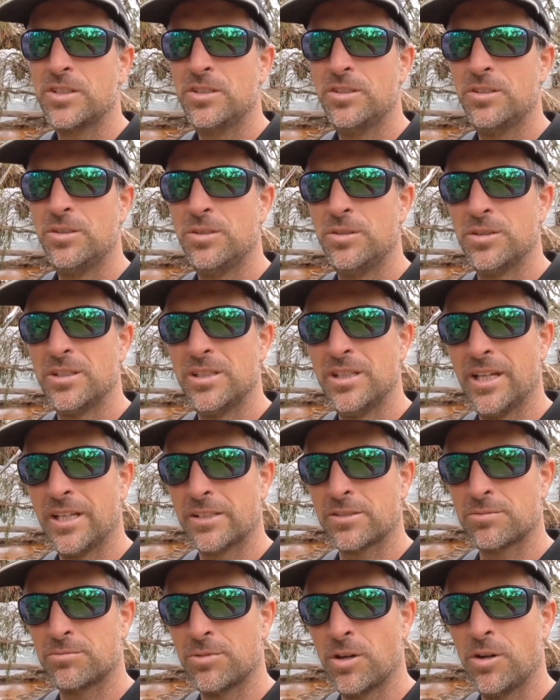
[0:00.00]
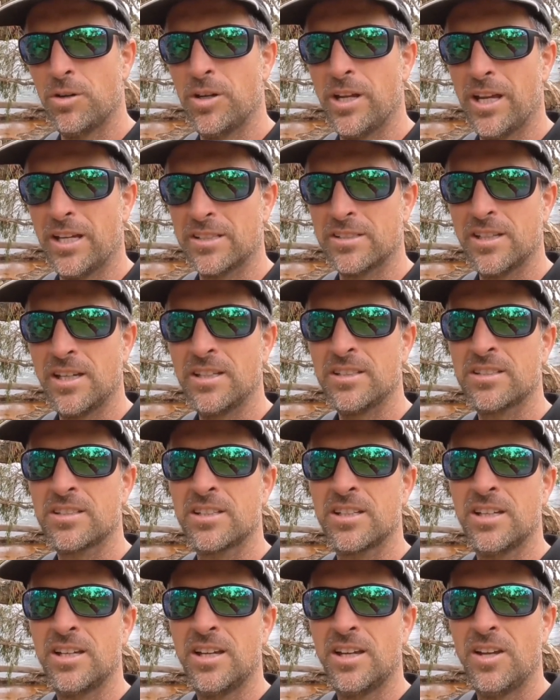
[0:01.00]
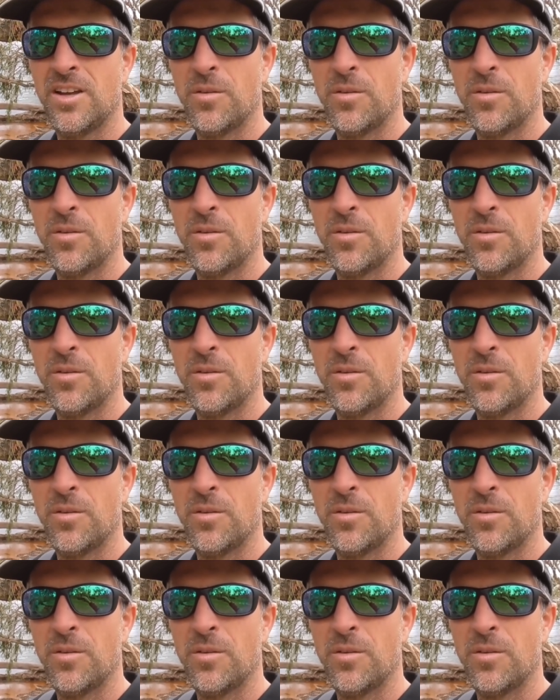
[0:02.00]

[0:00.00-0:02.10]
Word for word: to the next road access